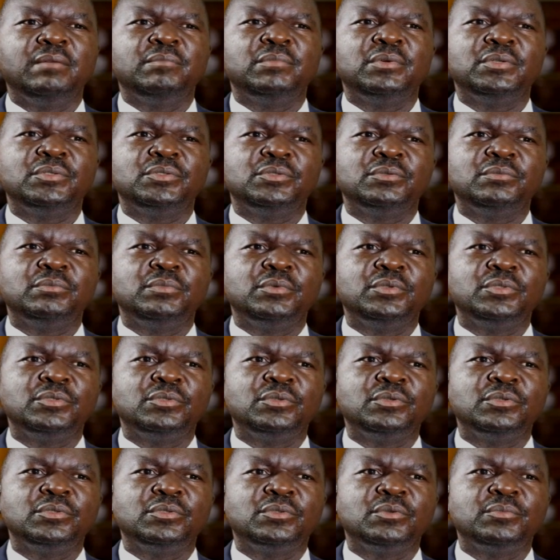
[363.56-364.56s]
able
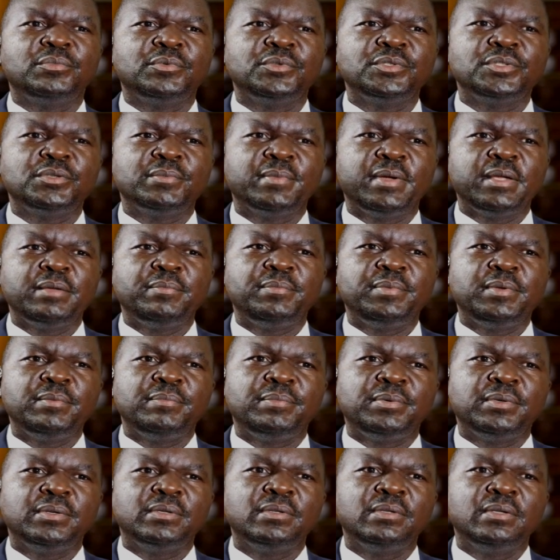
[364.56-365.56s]
to push my
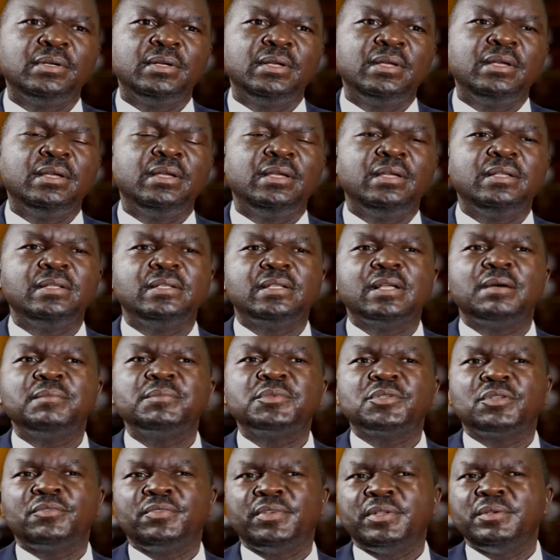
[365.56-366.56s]
people in
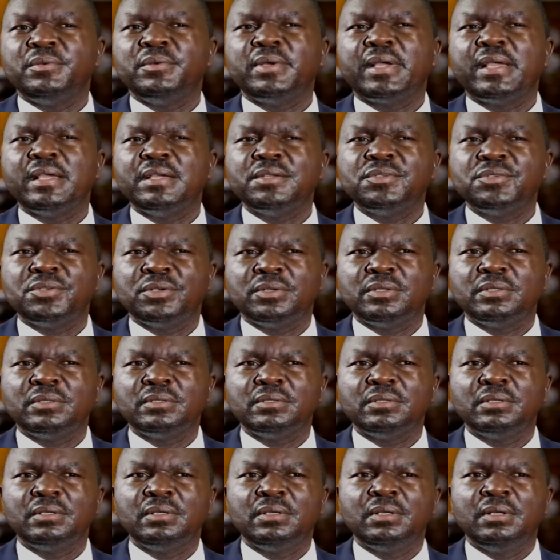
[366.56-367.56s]
terms of education.
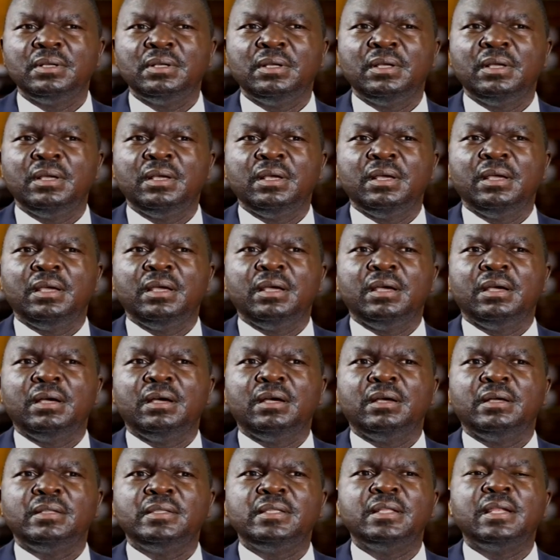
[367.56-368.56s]

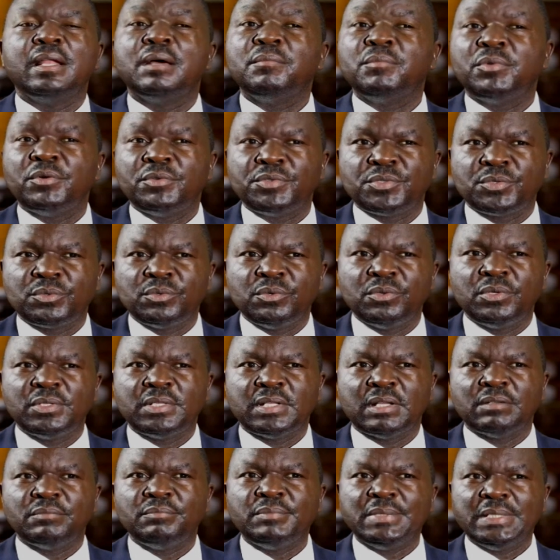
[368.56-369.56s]
The number of
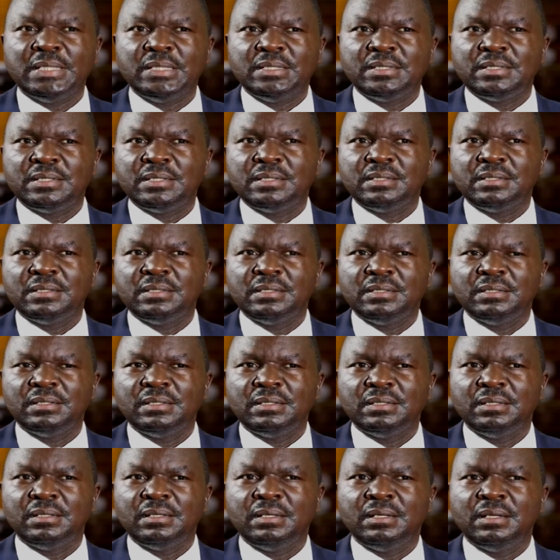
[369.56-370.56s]
schools are built,
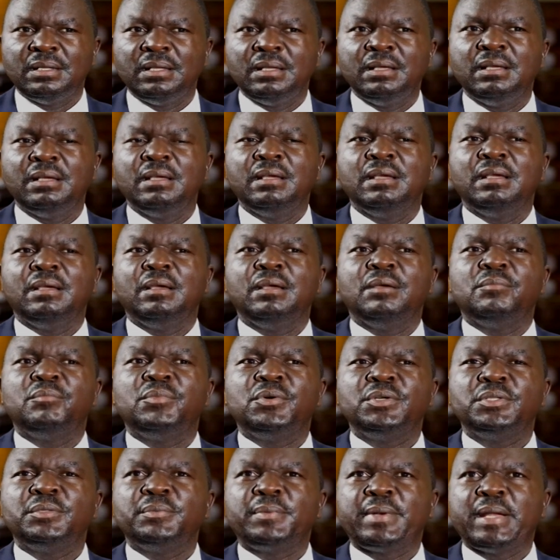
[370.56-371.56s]

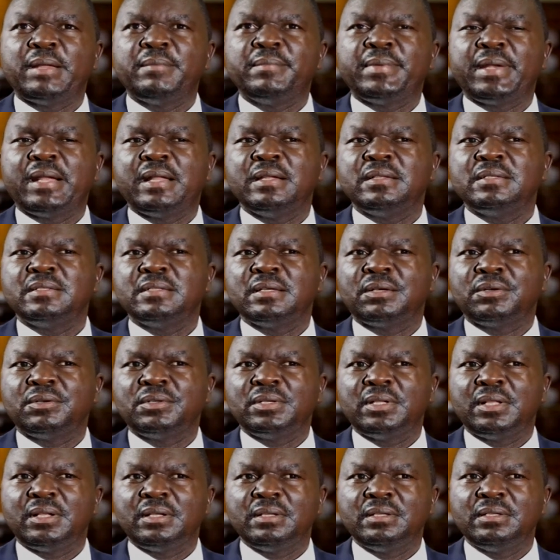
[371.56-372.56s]
both primary and
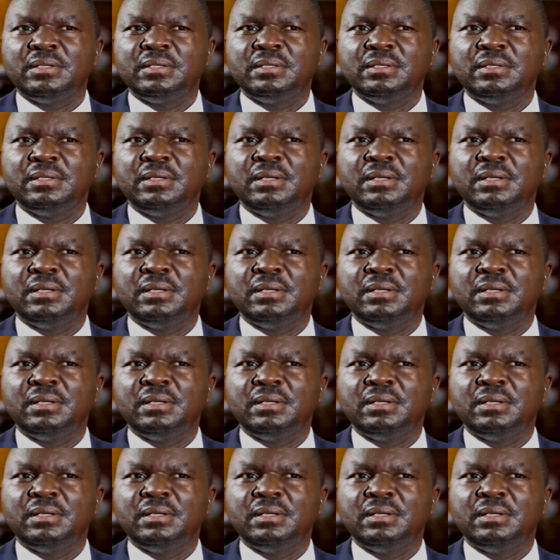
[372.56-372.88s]
secondary.